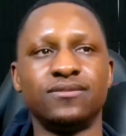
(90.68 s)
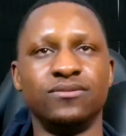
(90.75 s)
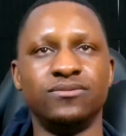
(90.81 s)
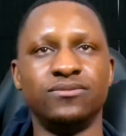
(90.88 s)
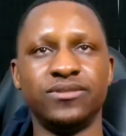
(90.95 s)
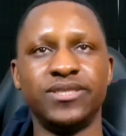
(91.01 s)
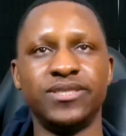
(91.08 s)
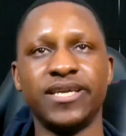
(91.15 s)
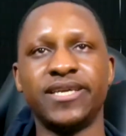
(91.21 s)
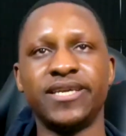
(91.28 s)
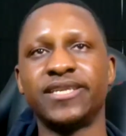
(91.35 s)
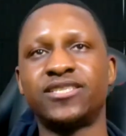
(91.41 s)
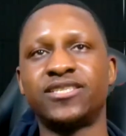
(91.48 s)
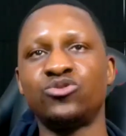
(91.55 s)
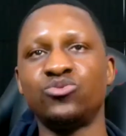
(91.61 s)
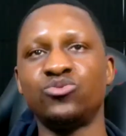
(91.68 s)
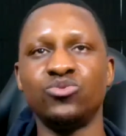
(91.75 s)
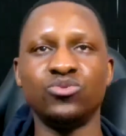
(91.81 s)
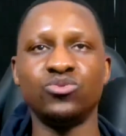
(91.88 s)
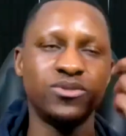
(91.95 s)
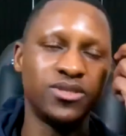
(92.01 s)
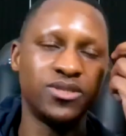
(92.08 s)
They get
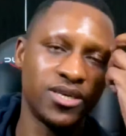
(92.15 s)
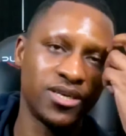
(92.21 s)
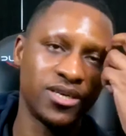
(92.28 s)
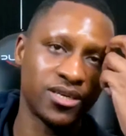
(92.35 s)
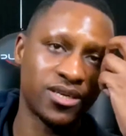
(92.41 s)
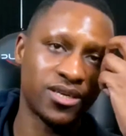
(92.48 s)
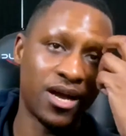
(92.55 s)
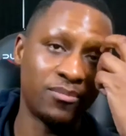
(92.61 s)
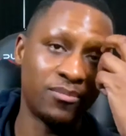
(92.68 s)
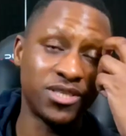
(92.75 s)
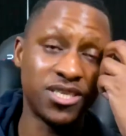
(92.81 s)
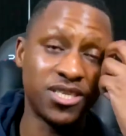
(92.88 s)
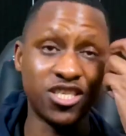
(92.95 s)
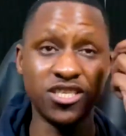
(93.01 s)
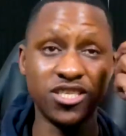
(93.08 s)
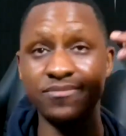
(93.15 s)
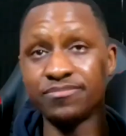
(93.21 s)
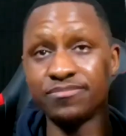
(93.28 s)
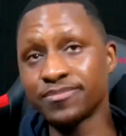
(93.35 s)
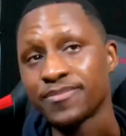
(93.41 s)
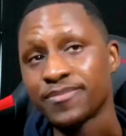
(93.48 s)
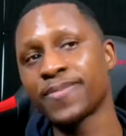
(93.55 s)
to the competition,
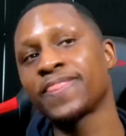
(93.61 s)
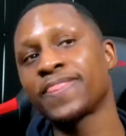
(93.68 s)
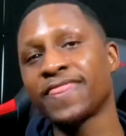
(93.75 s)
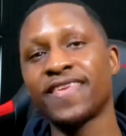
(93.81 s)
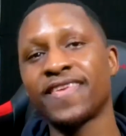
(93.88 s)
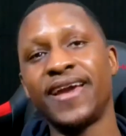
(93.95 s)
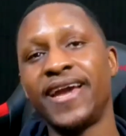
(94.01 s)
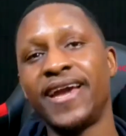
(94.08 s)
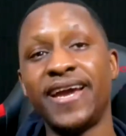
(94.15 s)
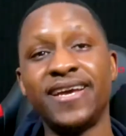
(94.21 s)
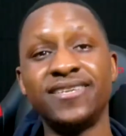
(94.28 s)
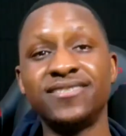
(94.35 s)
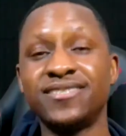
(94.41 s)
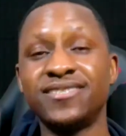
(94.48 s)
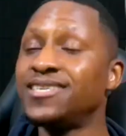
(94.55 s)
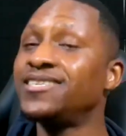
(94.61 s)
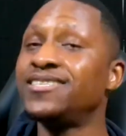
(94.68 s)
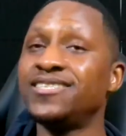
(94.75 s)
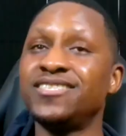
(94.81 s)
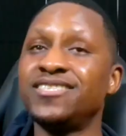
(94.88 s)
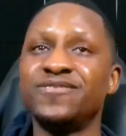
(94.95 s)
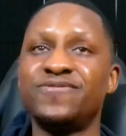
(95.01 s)
and it
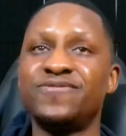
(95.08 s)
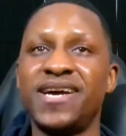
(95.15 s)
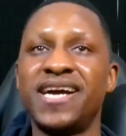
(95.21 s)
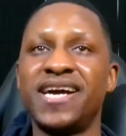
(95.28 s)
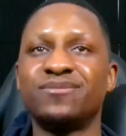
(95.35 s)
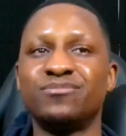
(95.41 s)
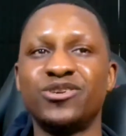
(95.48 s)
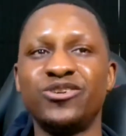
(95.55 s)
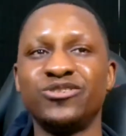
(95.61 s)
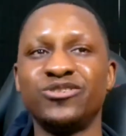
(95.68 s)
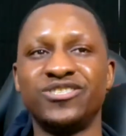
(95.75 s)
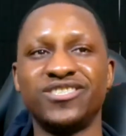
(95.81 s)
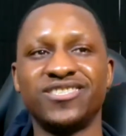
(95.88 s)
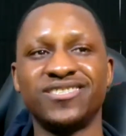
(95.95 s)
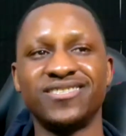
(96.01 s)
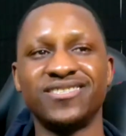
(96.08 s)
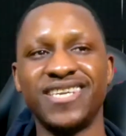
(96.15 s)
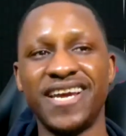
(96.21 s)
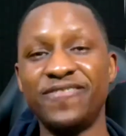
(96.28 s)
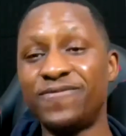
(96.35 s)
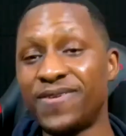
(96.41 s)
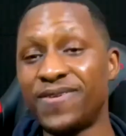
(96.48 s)
is in fact merge.
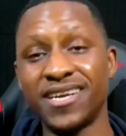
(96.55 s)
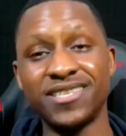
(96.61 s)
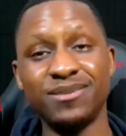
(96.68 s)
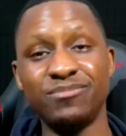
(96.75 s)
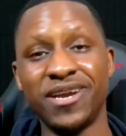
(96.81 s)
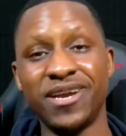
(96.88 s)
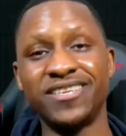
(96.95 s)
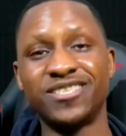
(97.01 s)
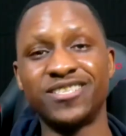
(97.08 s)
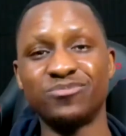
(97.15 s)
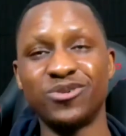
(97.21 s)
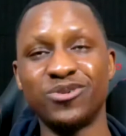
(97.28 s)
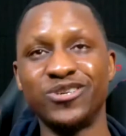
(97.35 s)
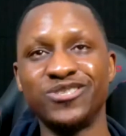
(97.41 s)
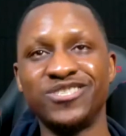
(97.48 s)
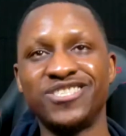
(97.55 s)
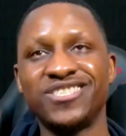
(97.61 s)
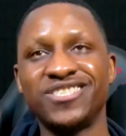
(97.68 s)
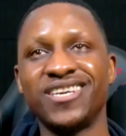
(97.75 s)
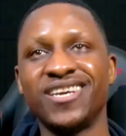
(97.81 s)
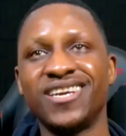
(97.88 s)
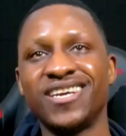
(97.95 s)
They finally made it to merge.
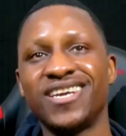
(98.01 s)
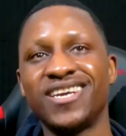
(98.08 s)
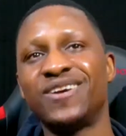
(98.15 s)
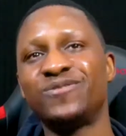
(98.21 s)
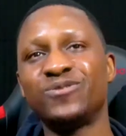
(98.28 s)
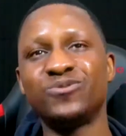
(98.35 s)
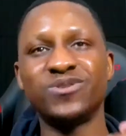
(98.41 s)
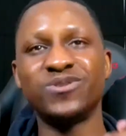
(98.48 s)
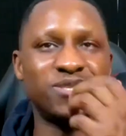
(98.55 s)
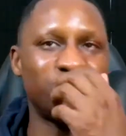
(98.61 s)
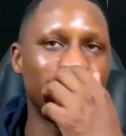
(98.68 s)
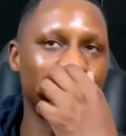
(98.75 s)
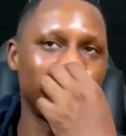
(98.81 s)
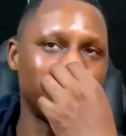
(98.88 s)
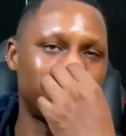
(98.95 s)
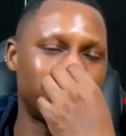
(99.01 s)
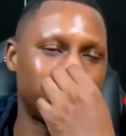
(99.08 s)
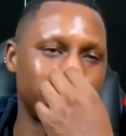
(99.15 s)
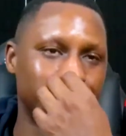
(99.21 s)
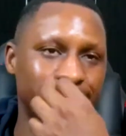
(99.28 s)
Everyone is merged